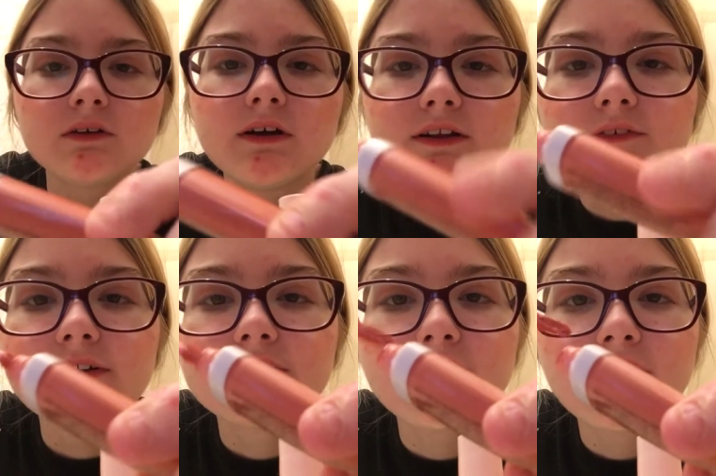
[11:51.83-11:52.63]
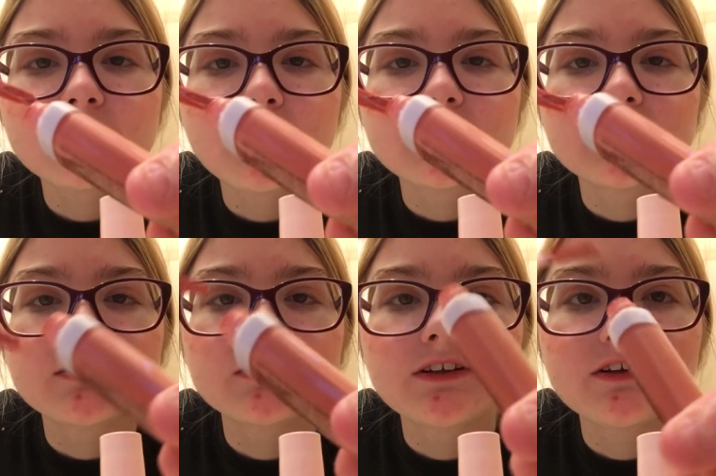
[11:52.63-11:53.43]
Anyways, it was my
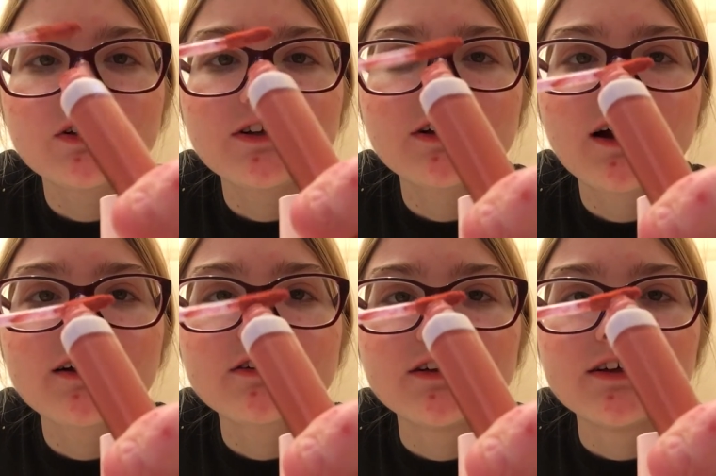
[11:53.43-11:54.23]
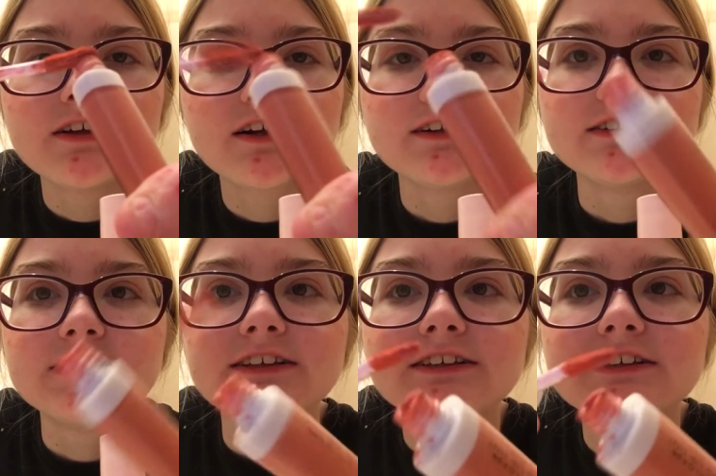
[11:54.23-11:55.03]
sister's, like you can kind of see the
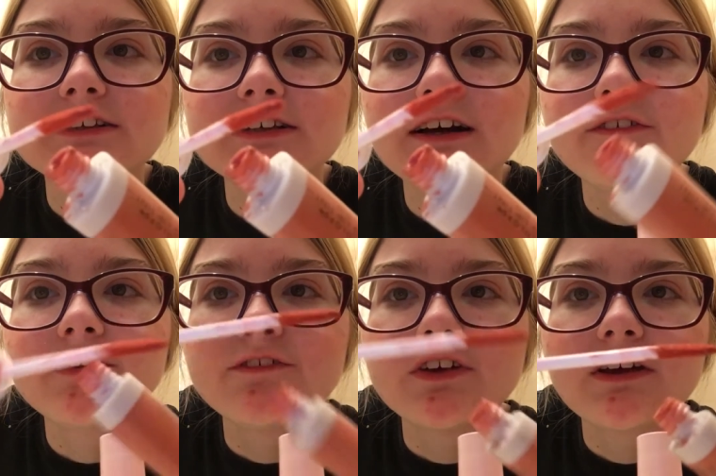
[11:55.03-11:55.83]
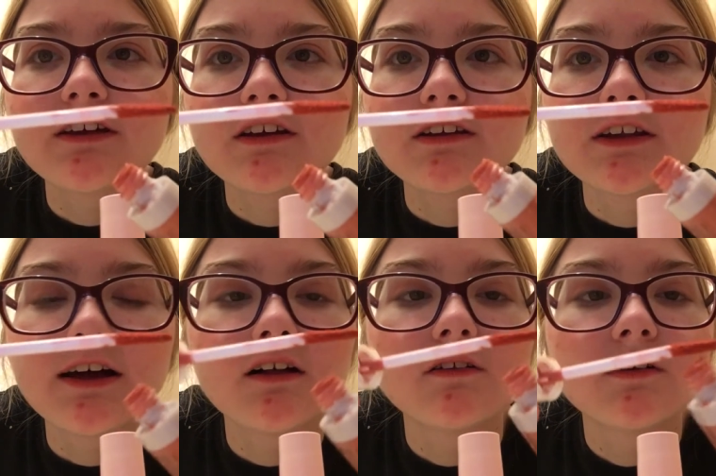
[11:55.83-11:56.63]
consistency of it, if you can
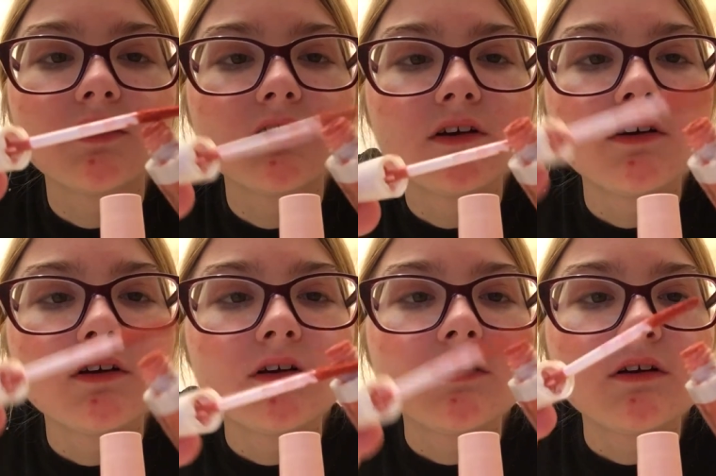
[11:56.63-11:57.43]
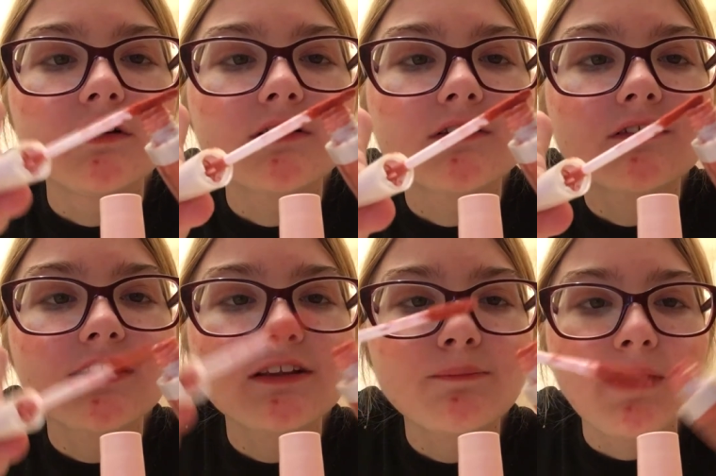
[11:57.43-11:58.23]
tell. It's
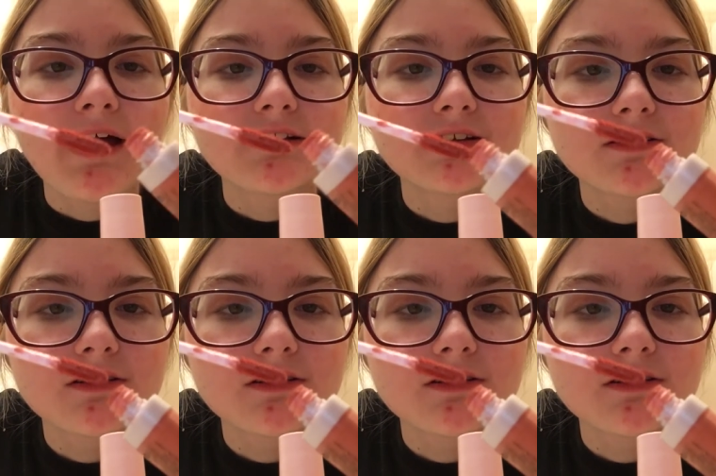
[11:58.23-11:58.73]
not the best.